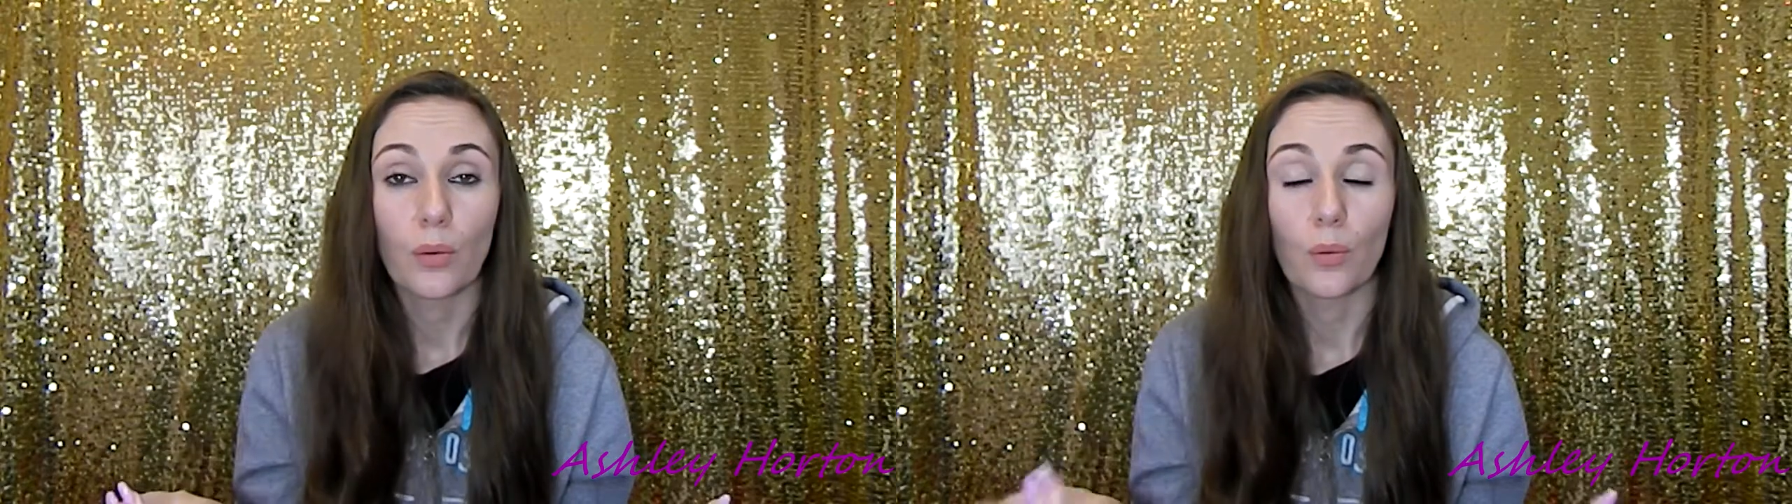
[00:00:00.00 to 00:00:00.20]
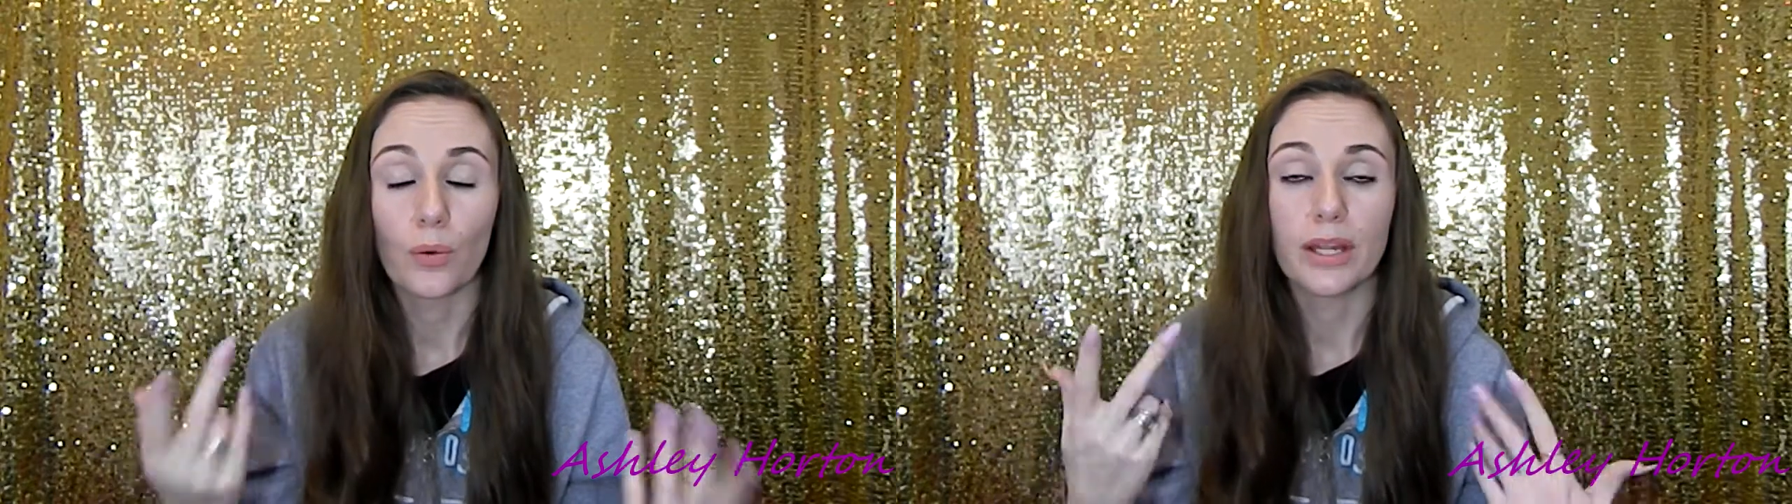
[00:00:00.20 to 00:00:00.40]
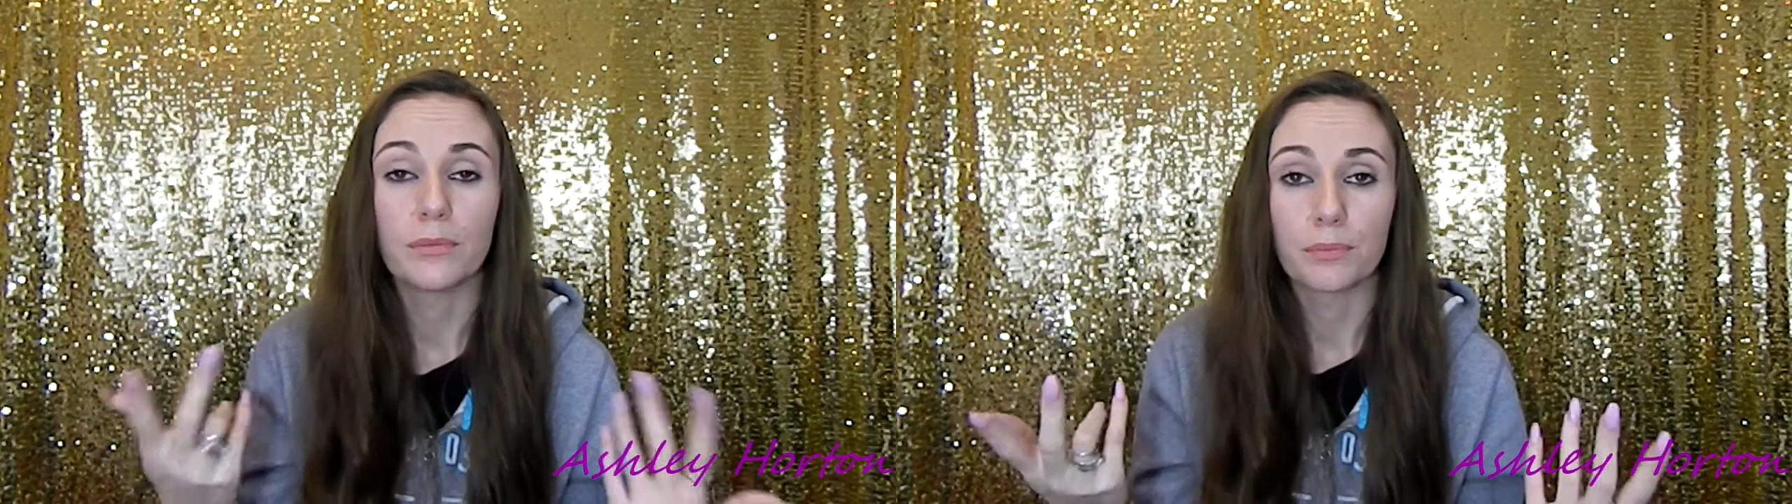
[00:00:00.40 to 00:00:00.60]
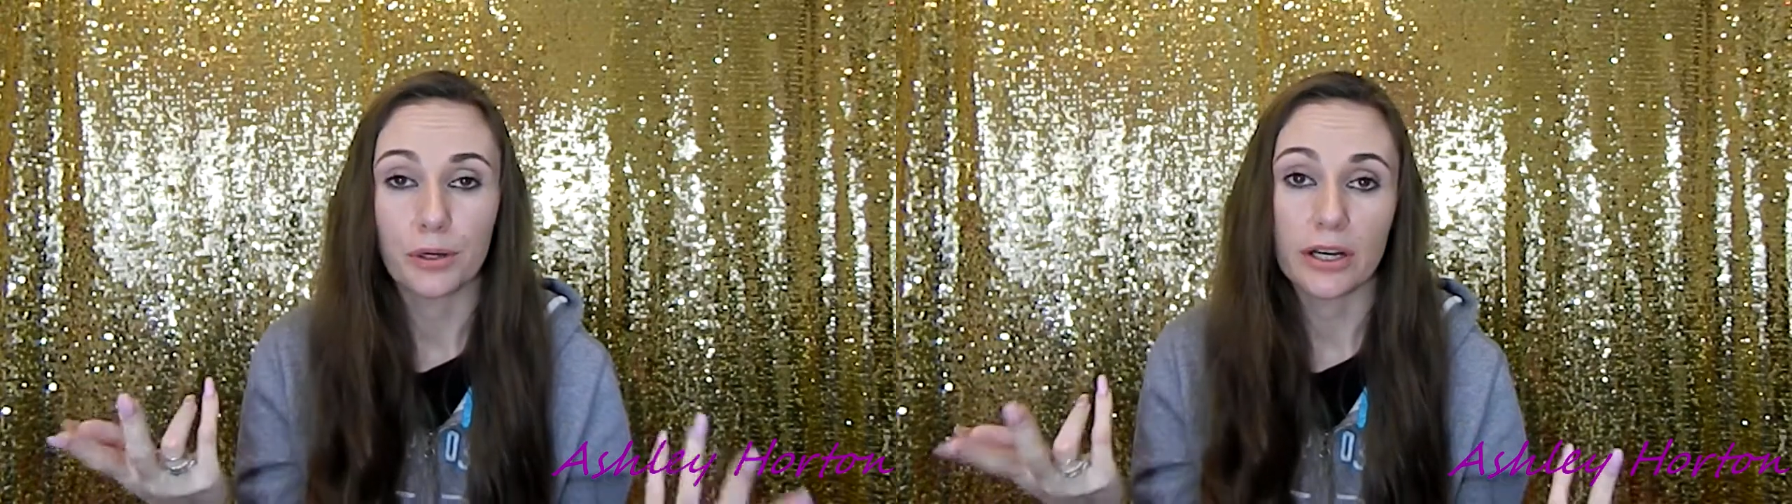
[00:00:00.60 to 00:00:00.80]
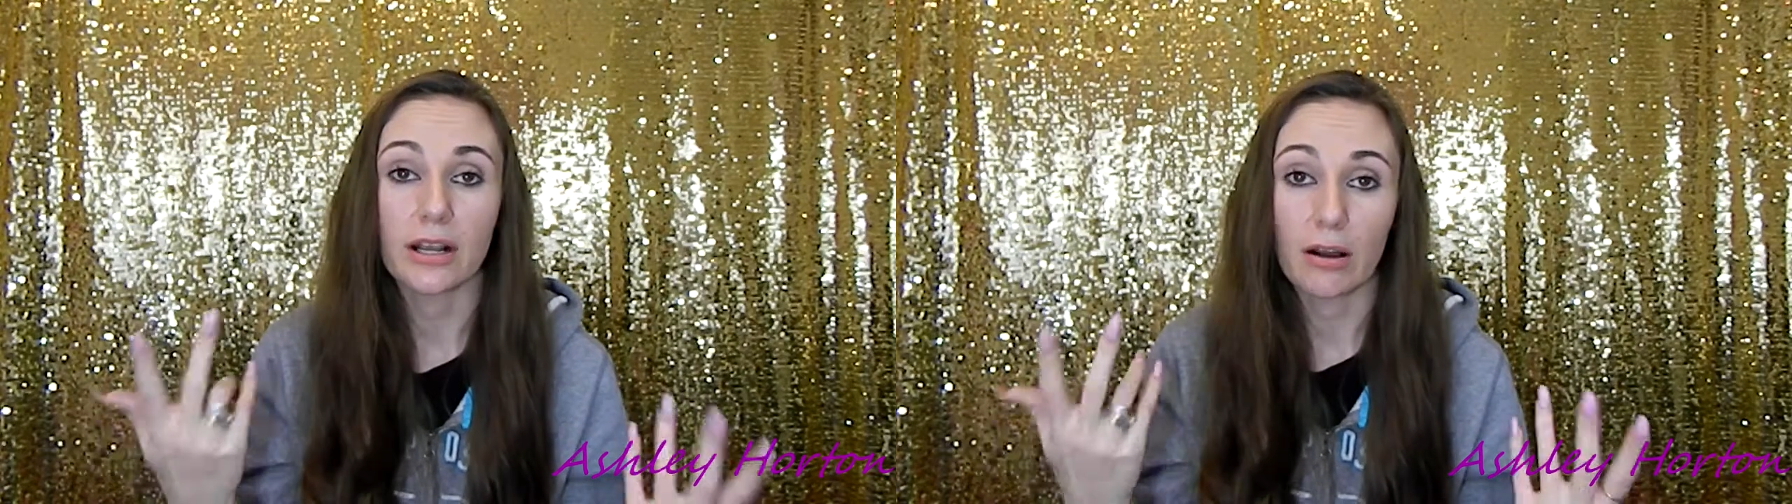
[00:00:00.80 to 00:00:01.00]
when
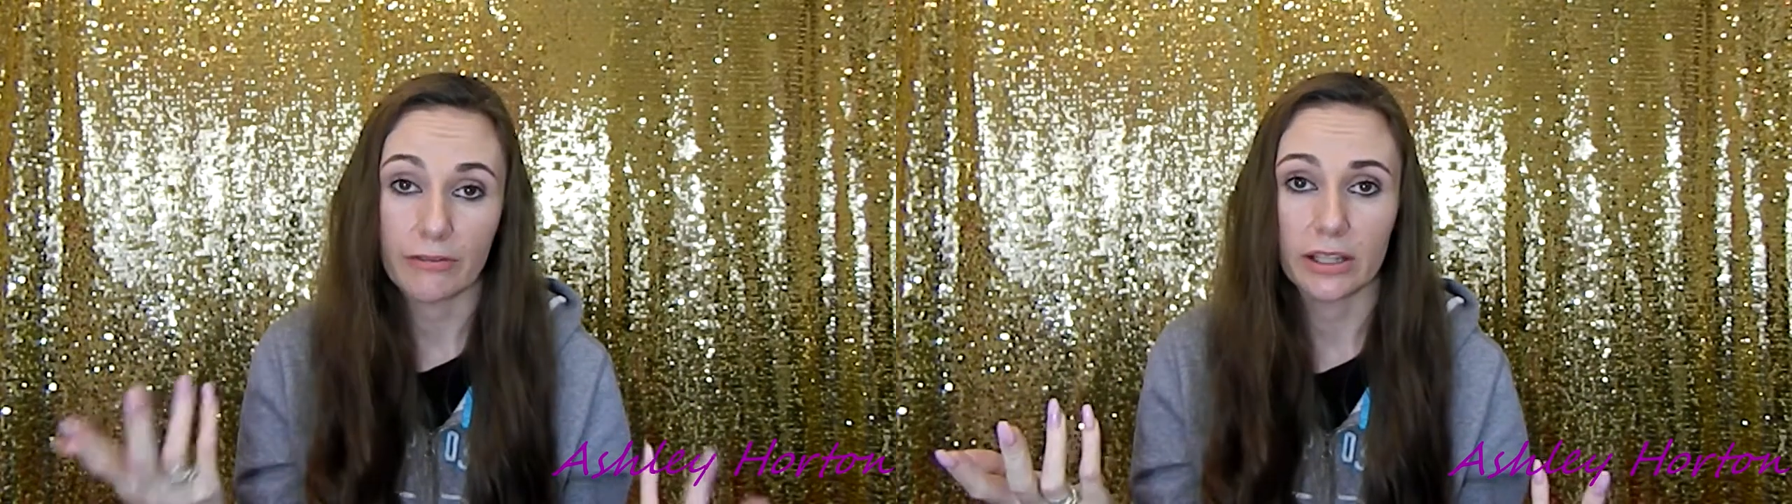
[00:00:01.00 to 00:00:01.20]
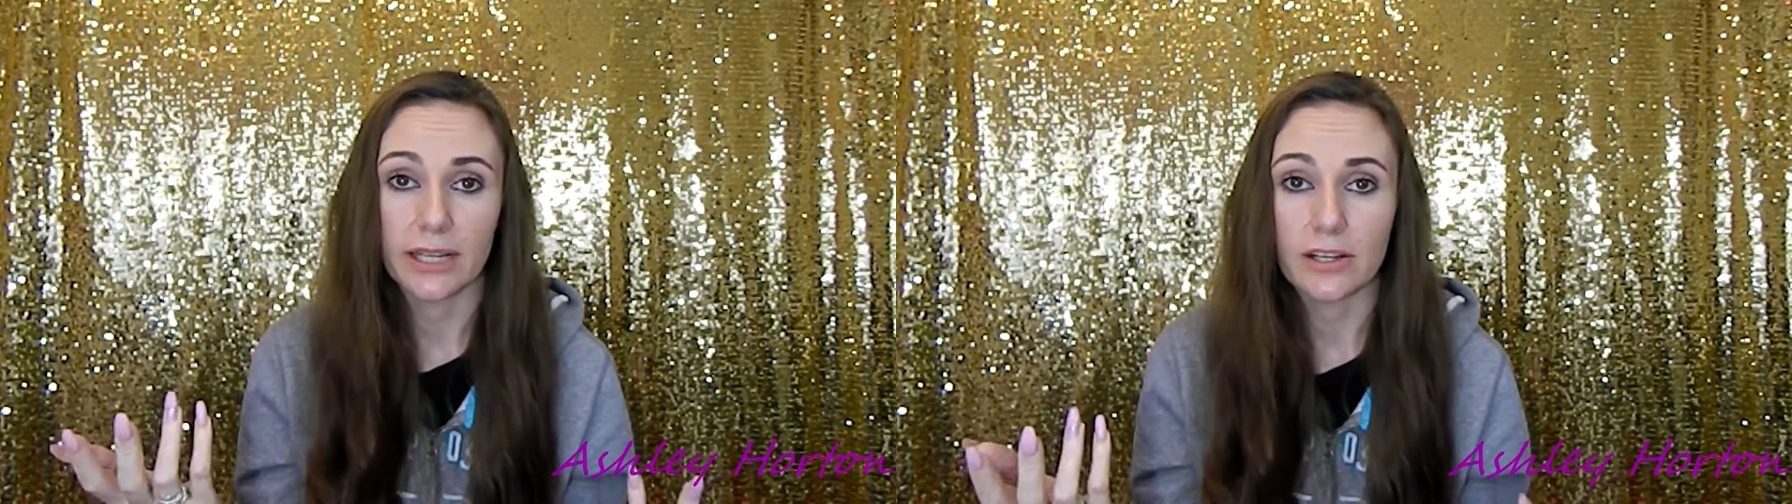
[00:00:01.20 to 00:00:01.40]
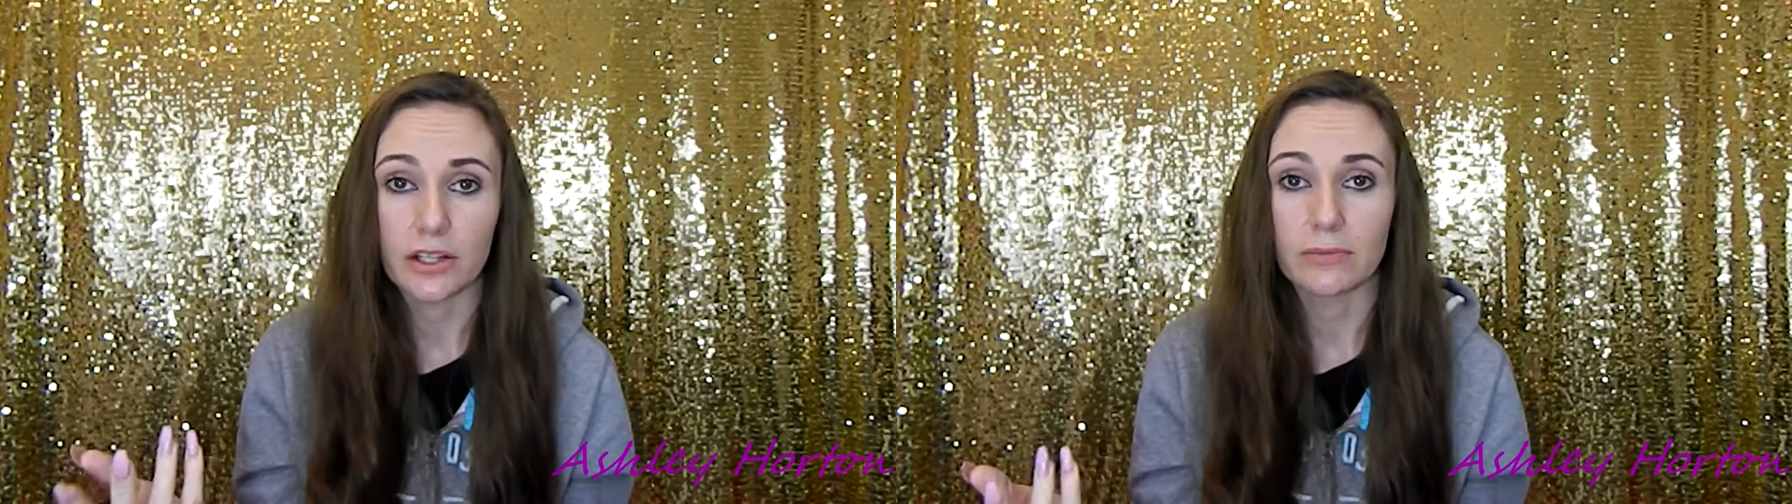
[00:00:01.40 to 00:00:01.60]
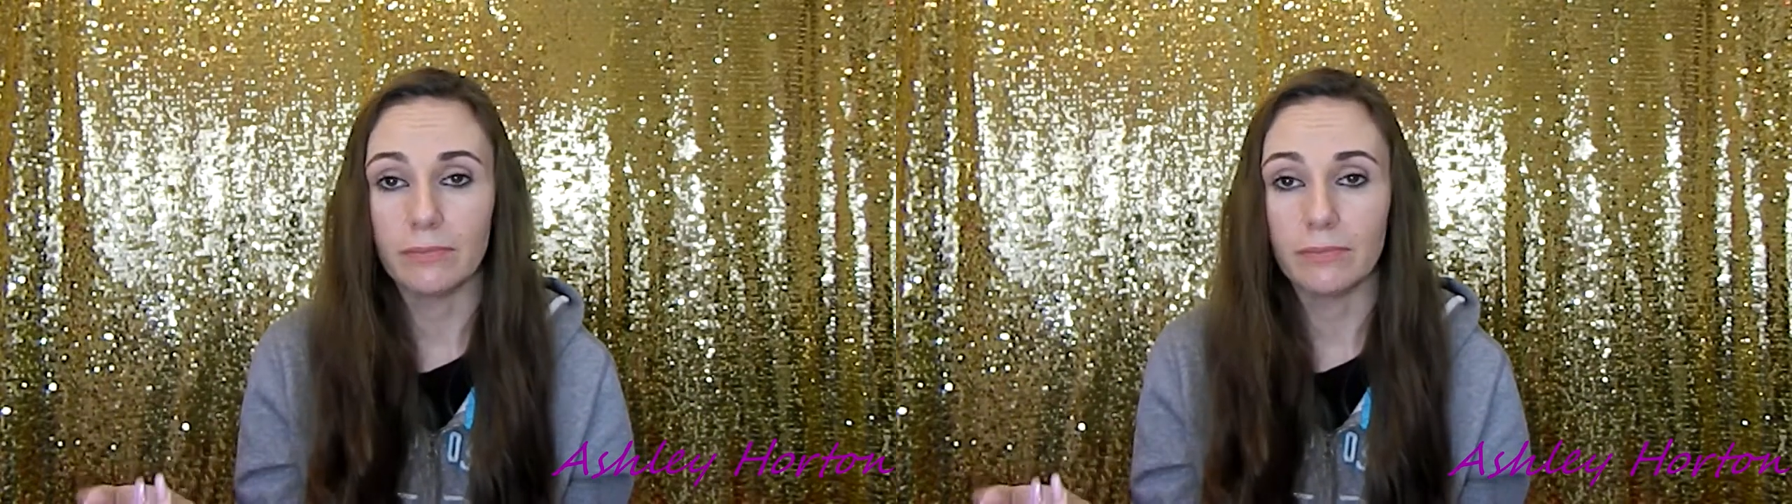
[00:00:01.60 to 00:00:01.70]
putting on foundation.